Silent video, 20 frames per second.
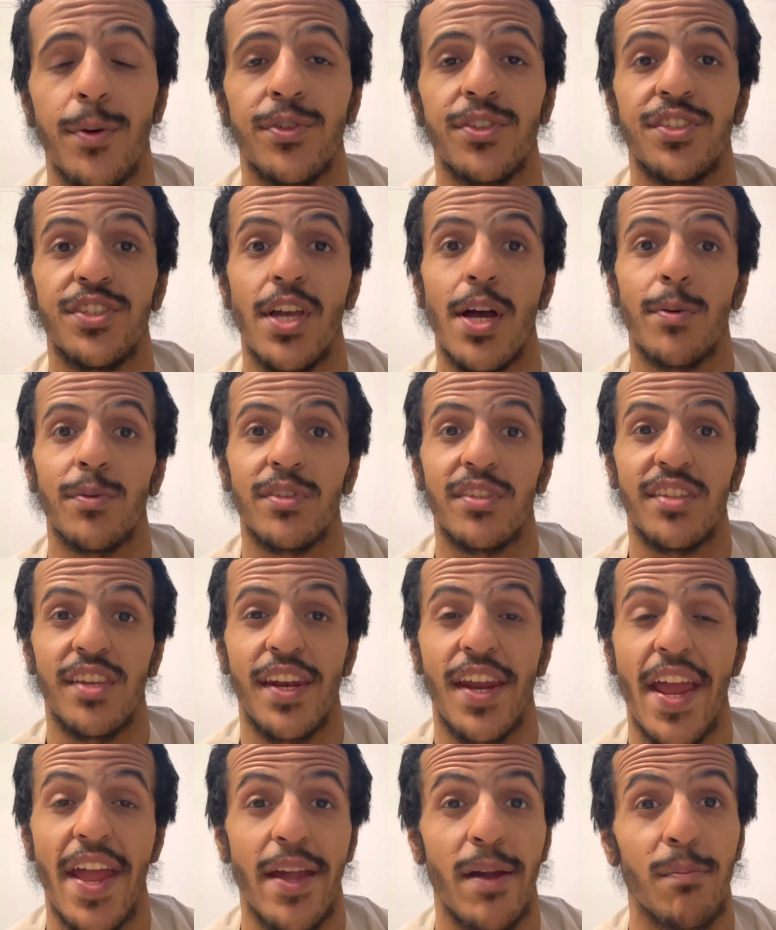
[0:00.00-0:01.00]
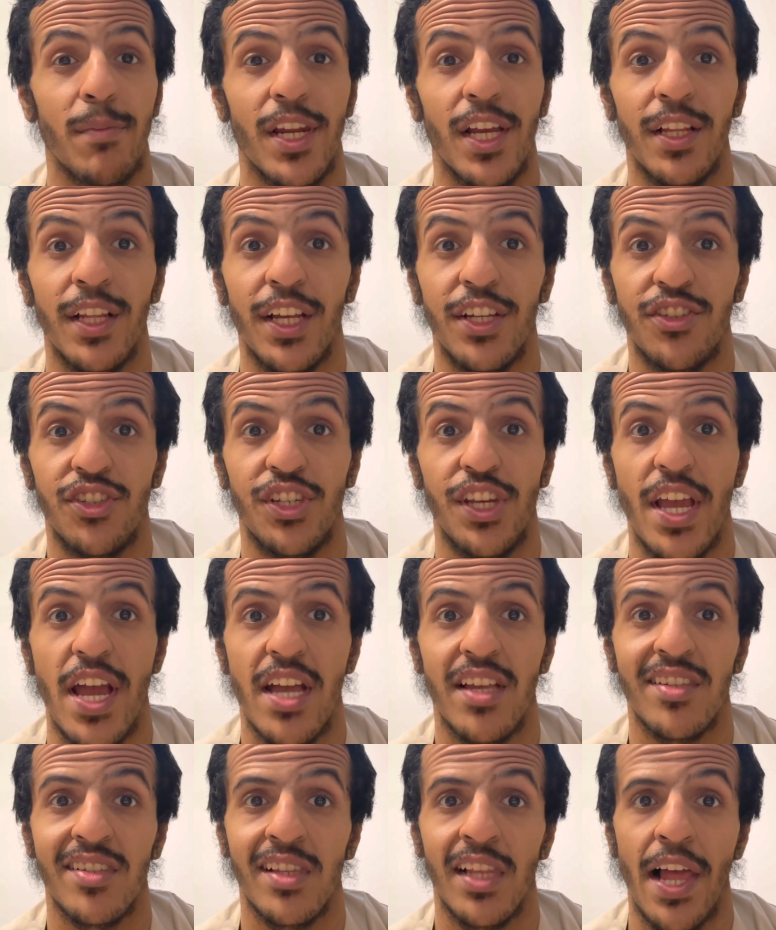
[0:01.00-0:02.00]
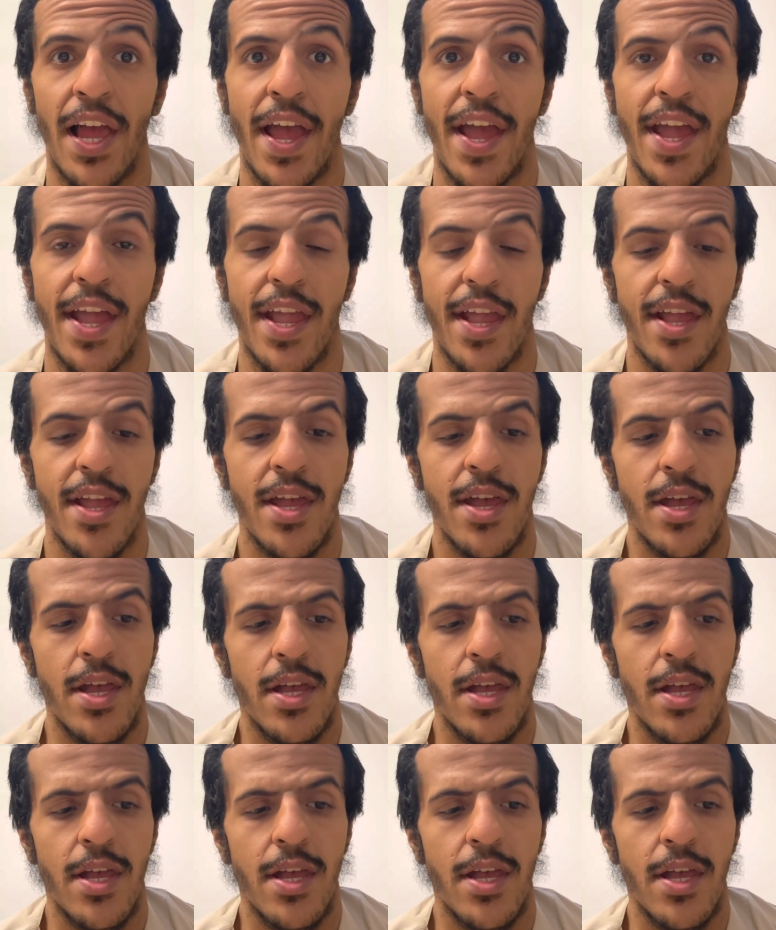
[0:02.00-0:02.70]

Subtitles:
So today I'm gonna let you guys lay,